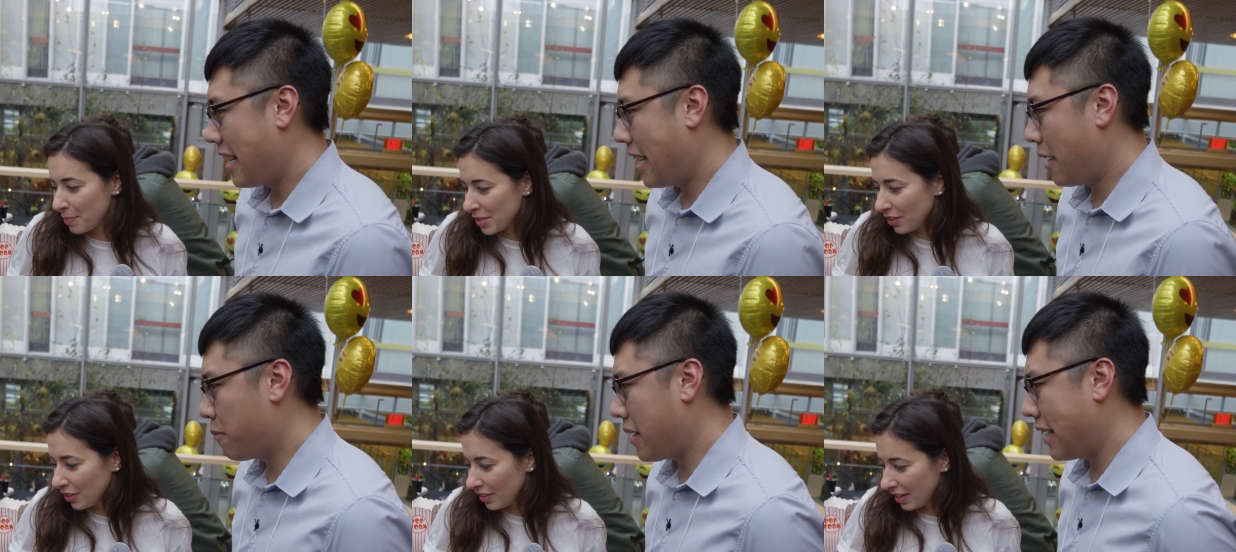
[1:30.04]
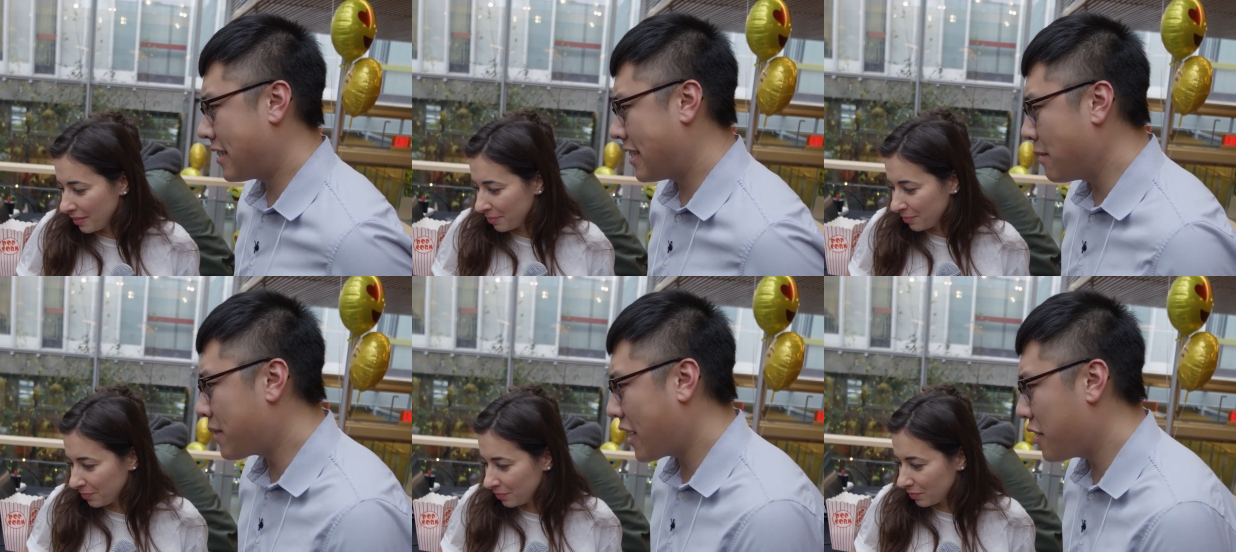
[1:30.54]
Speaker 1: Um, it
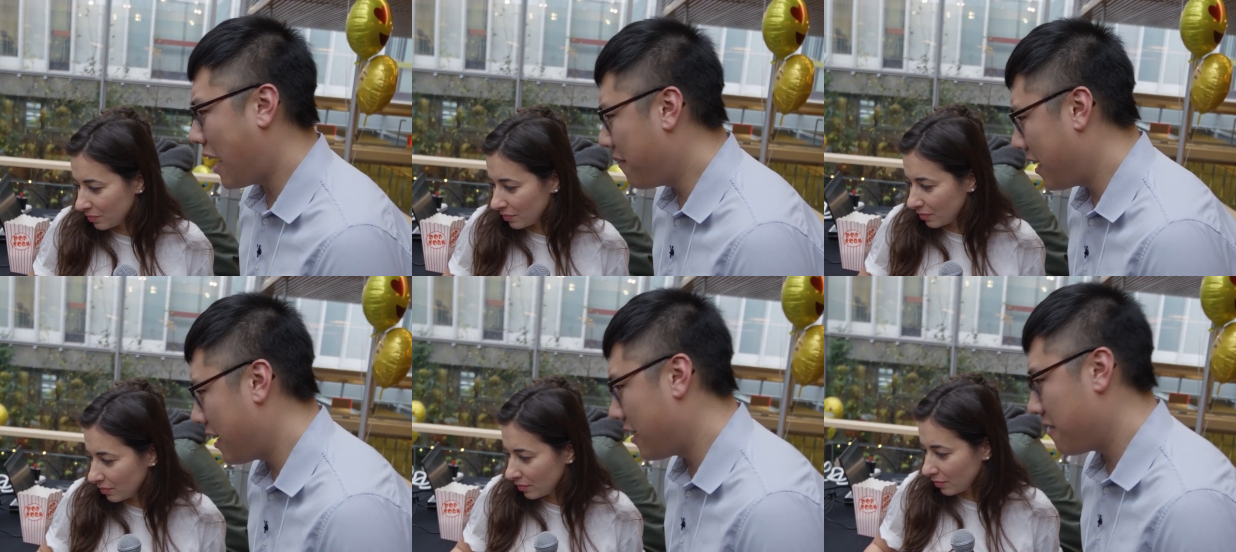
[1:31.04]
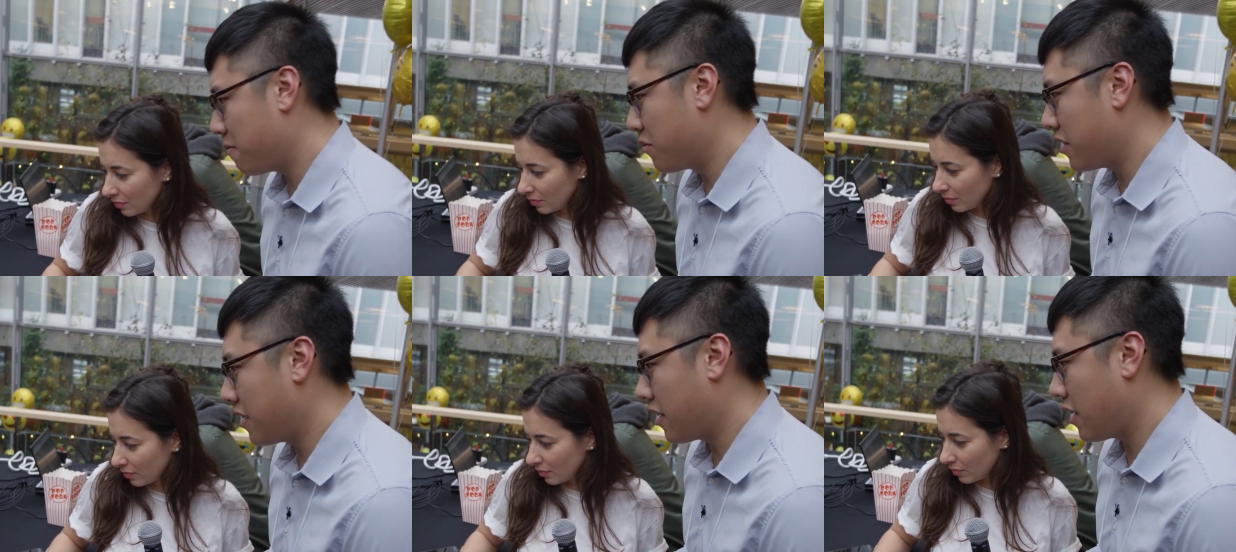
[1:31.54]
seems like you have a,
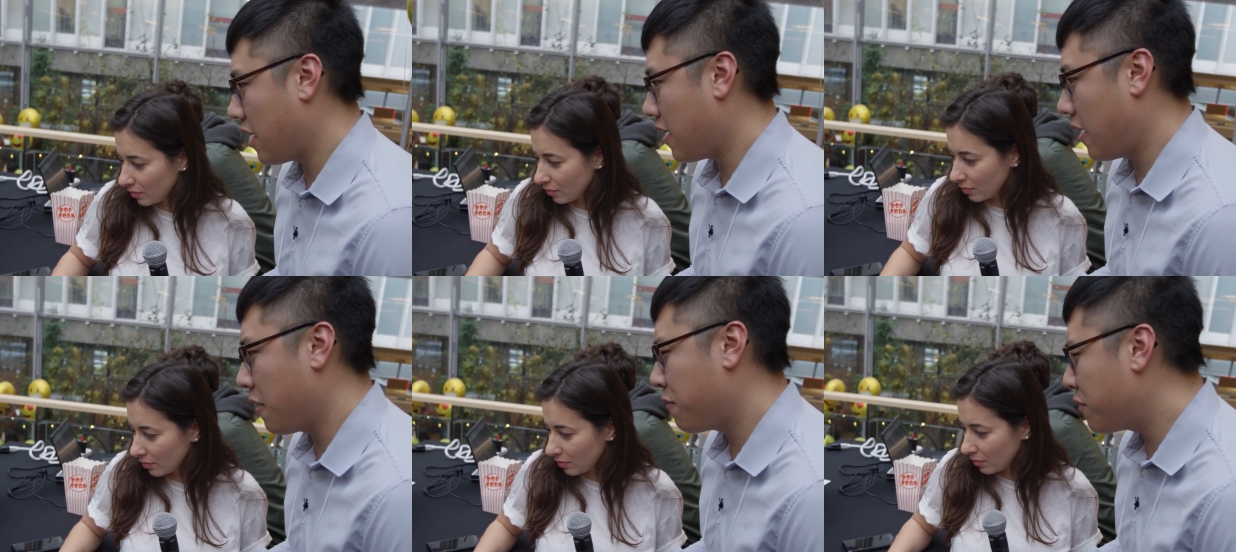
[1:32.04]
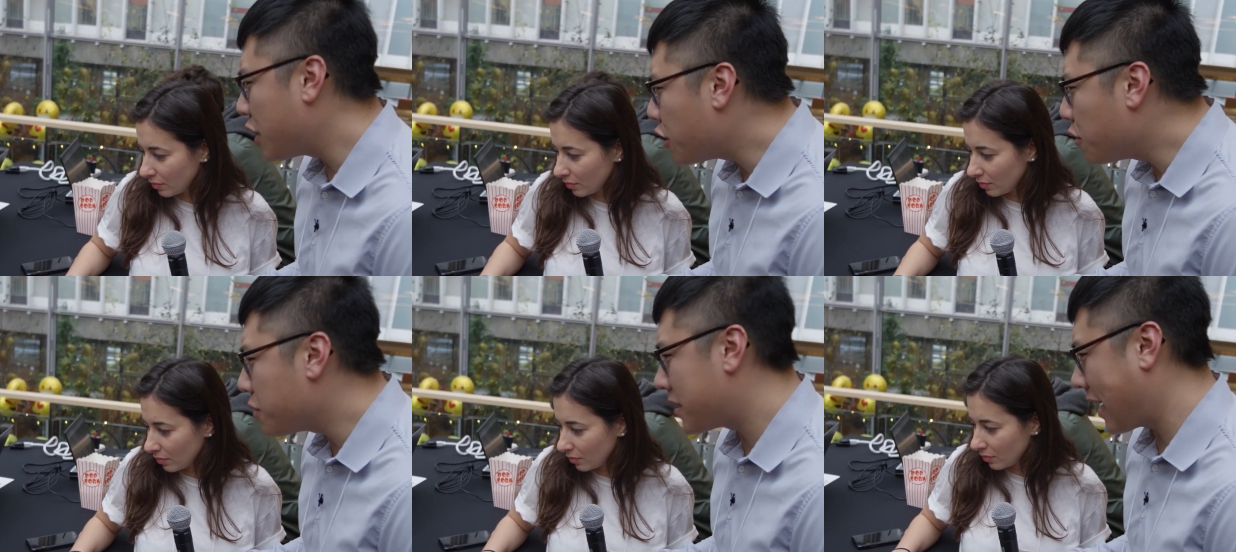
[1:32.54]
a
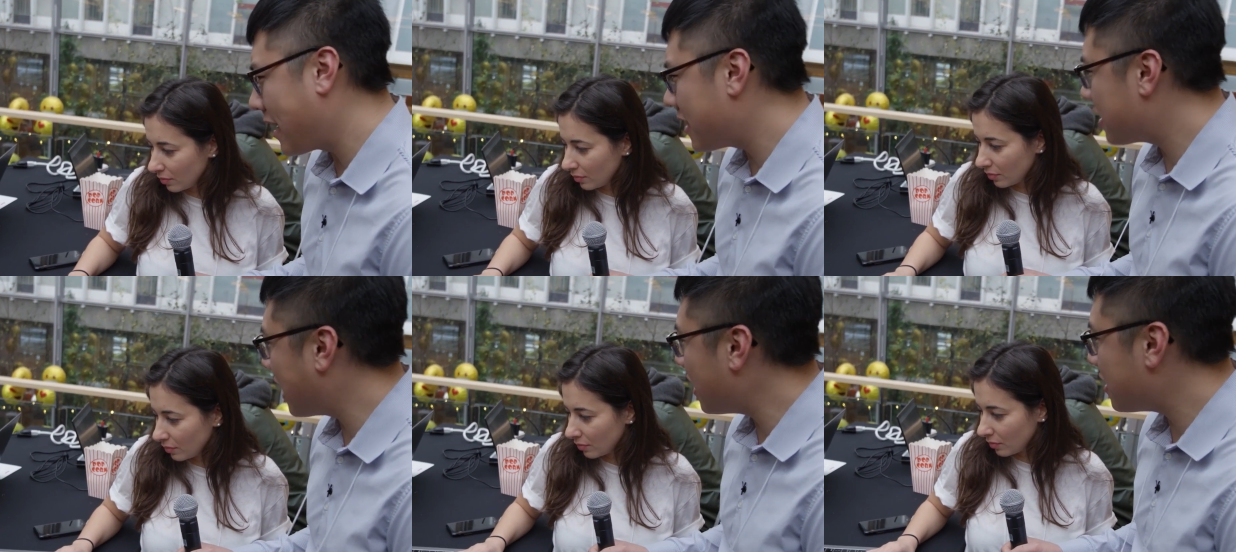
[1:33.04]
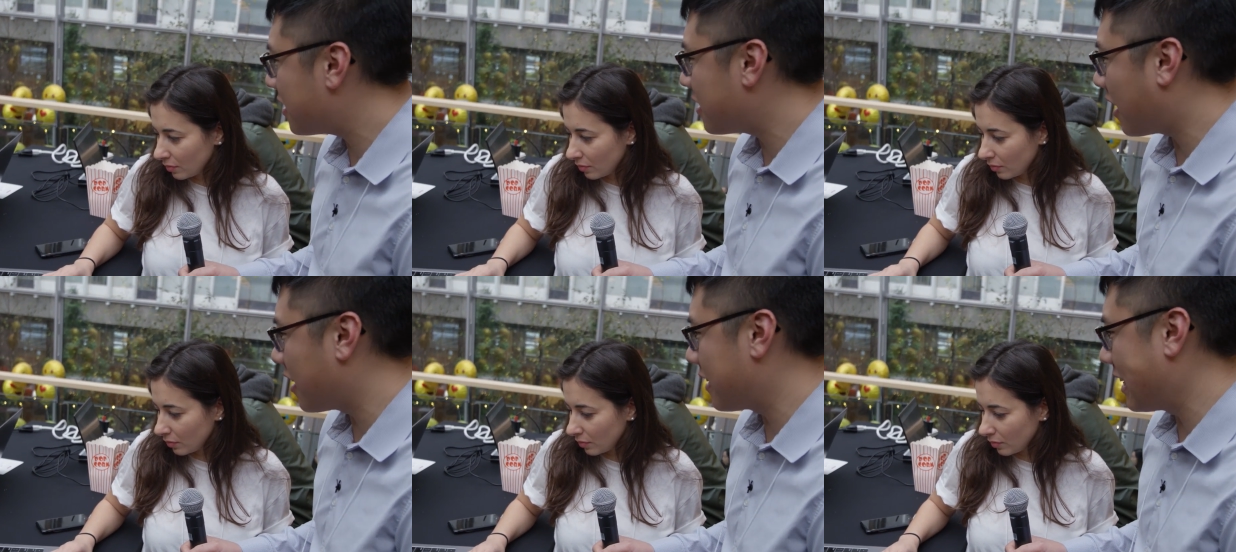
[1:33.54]
few data
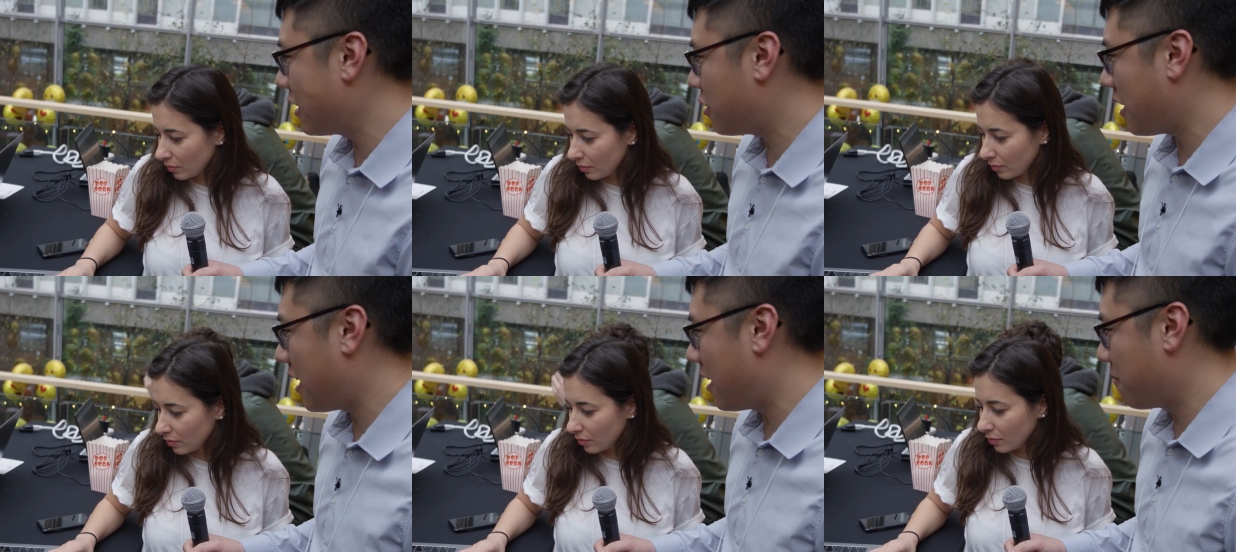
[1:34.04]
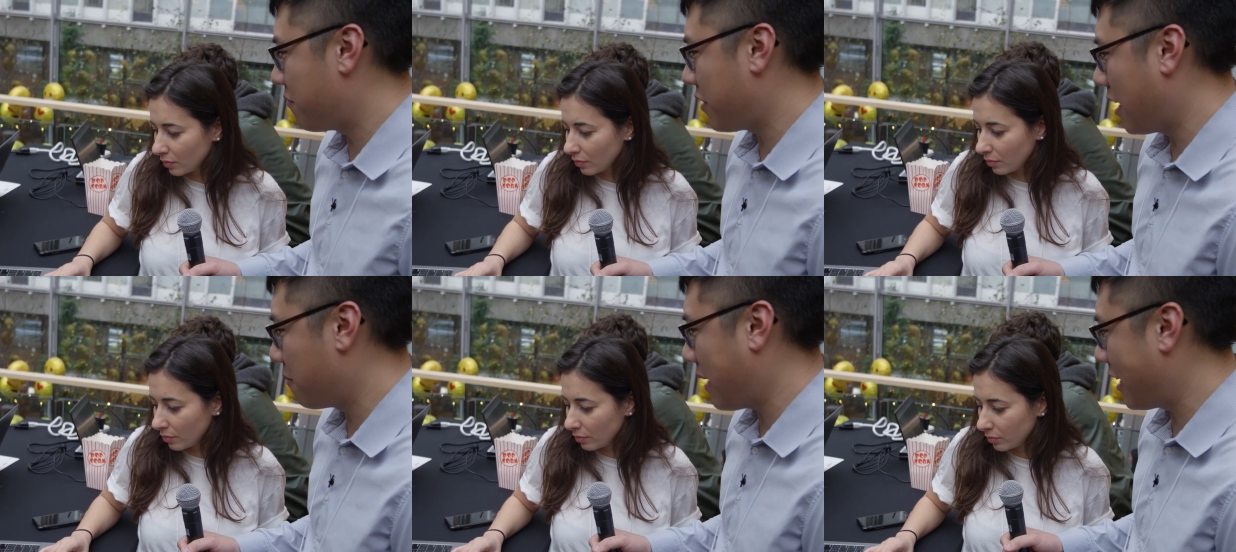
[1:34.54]
sets. Are these um, from